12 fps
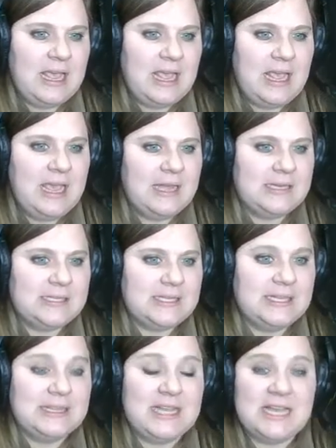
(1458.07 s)
And
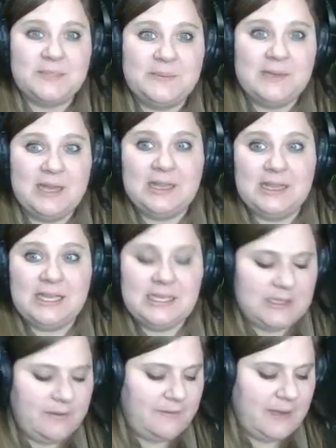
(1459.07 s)
then last but not least,
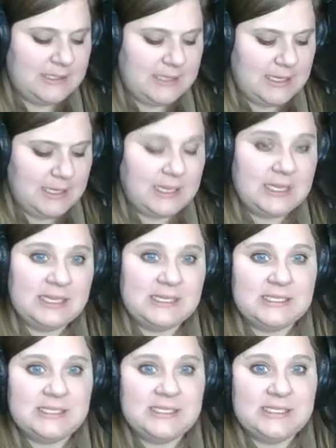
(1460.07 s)
if I did it
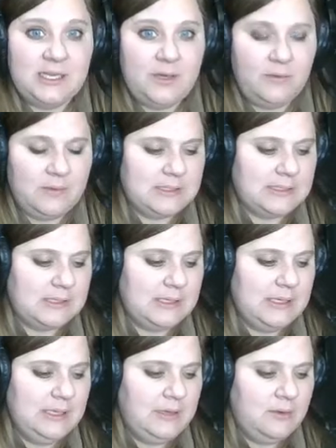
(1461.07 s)

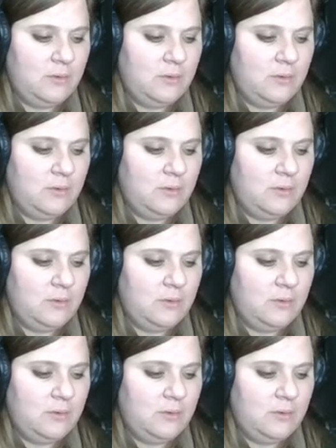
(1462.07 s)
continuously,